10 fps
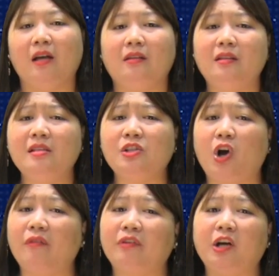The
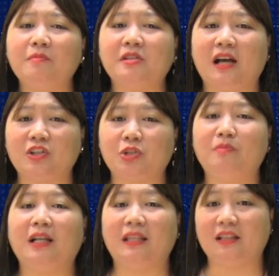discovery of such
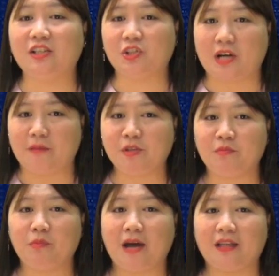magnetic stripes
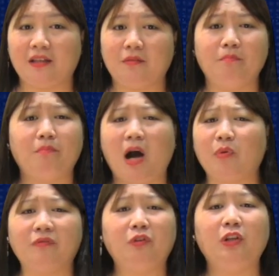provided
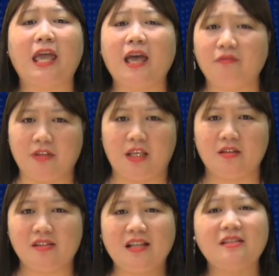powerful
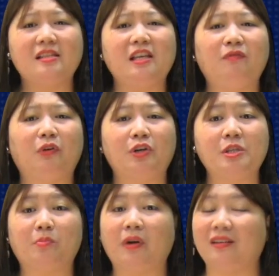evidence that seafloor
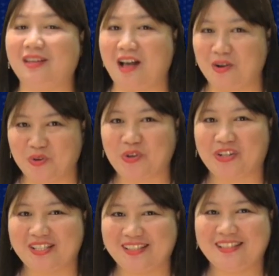spreading
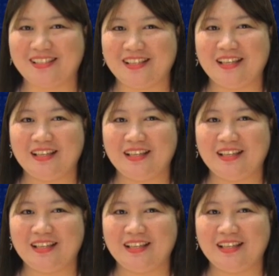occurs.